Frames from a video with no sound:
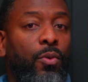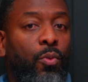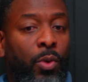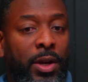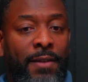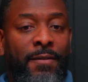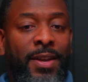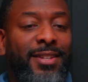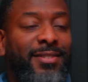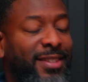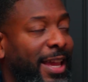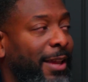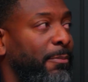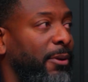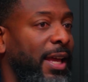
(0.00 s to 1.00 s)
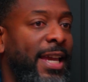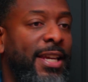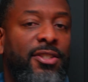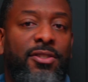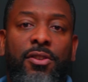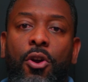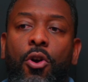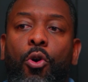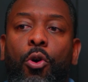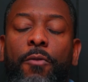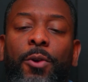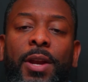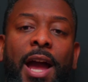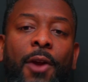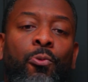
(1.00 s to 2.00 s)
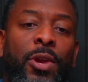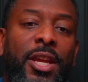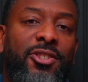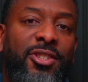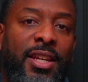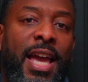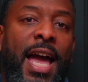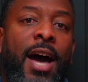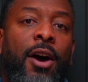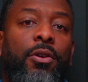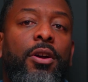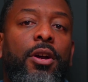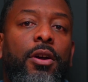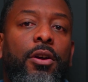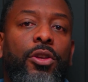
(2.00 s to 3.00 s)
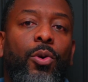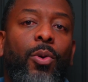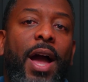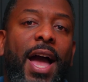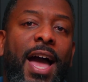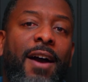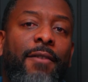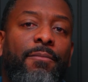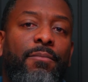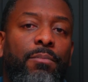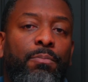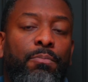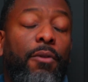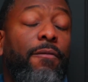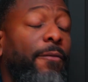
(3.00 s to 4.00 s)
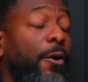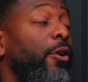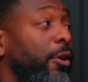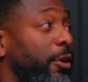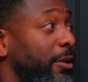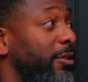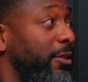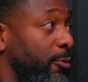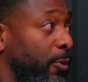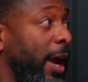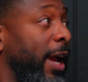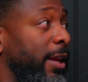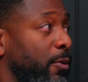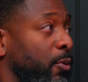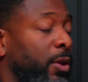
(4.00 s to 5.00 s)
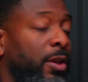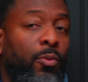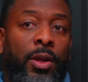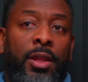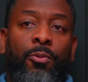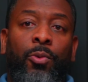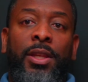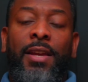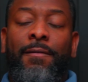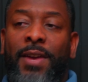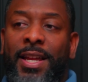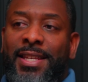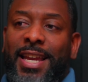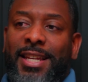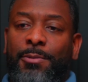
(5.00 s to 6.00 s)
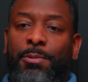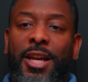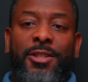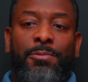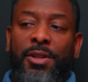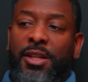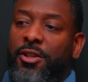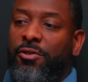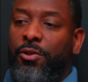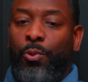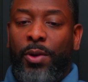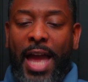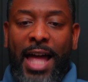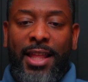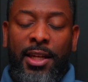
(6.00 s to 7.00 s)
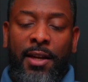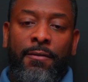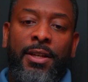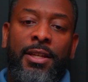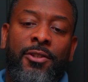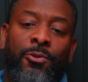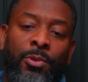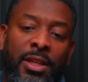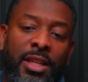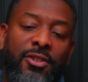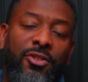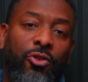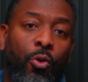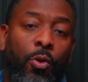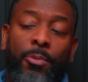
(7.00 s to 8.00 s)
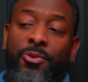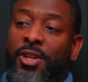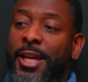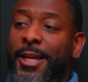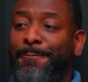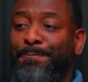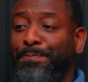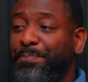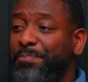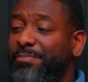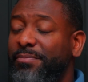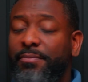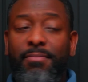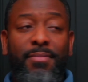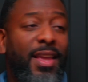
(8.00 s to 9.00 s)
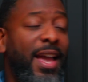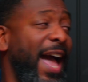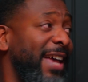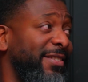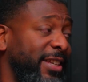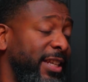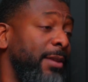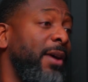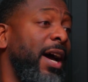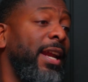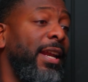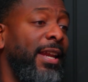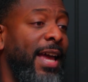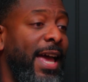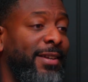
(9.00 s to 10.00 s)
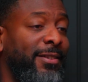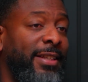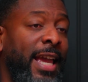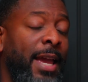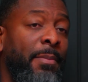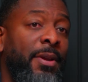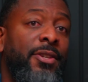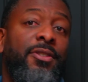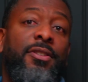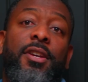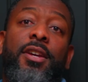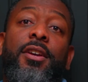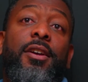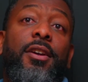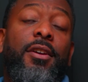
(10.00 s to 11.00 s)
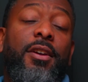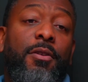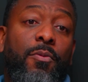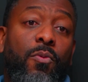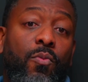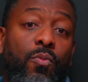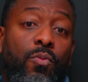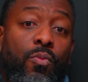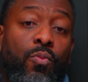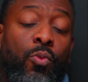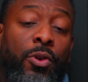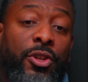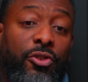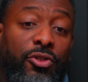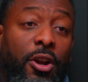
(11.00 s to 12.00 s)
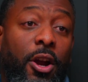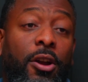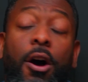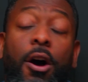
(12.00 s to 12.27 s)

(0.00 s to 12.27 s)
when events take place. Or if we're not reaching out, you'll have preferred, right? When the event takes place, because the reality of it is when these storms hit, ask anybody that has damage, when you start